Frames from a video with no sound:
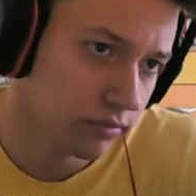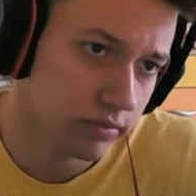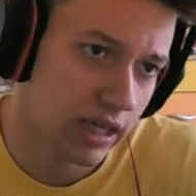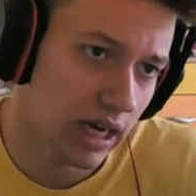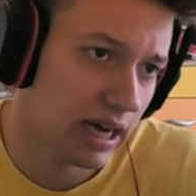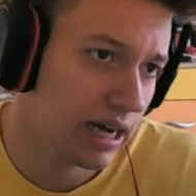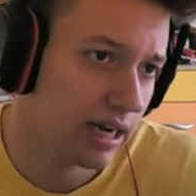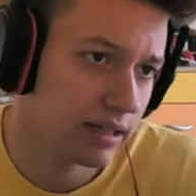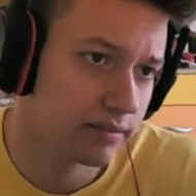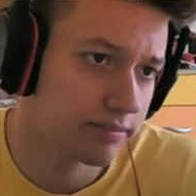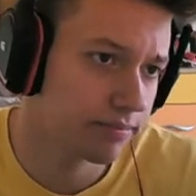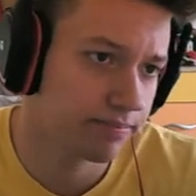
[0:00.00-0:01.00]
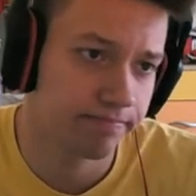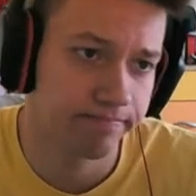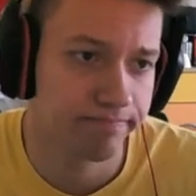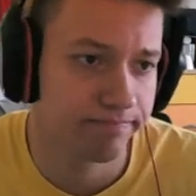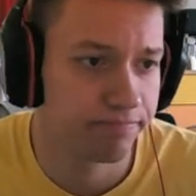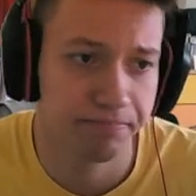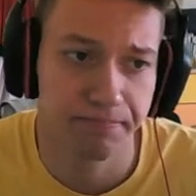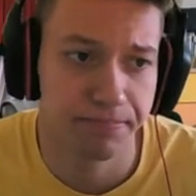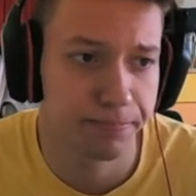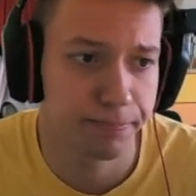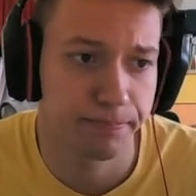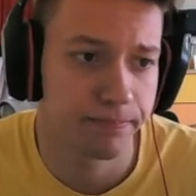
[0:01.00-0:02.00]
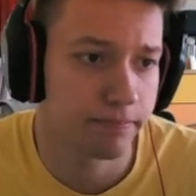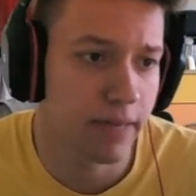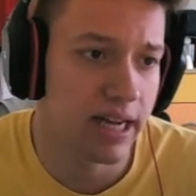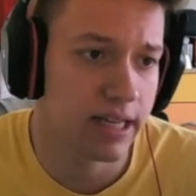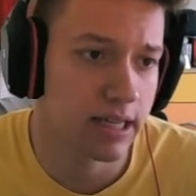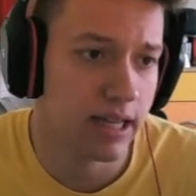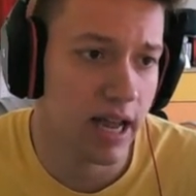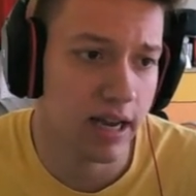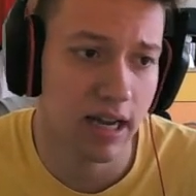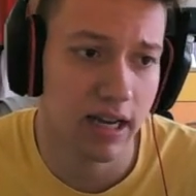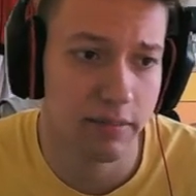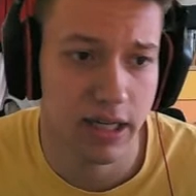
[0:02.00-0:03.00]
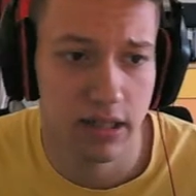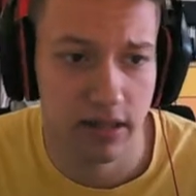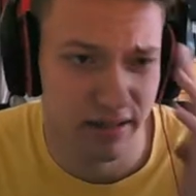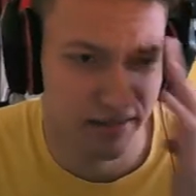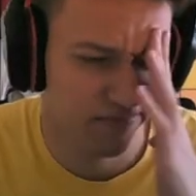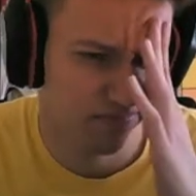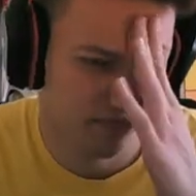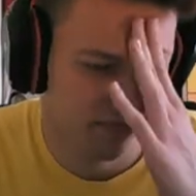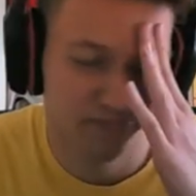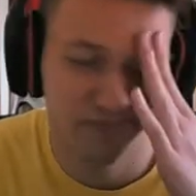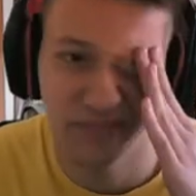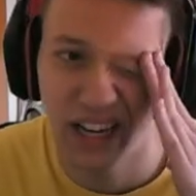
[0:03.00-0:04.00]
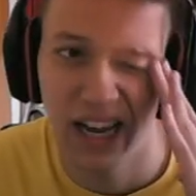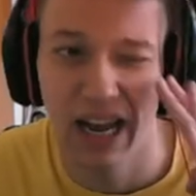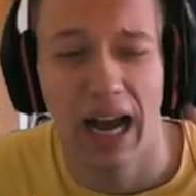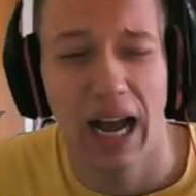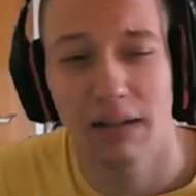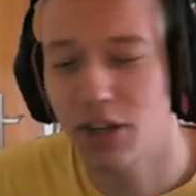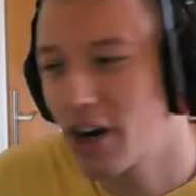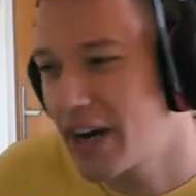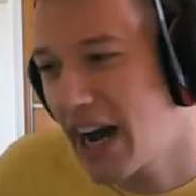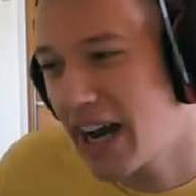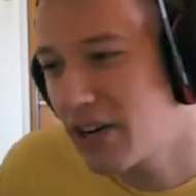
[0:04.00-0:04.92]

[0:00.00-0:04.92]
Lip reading: And Max Attack, Adamant. I'm sorry, I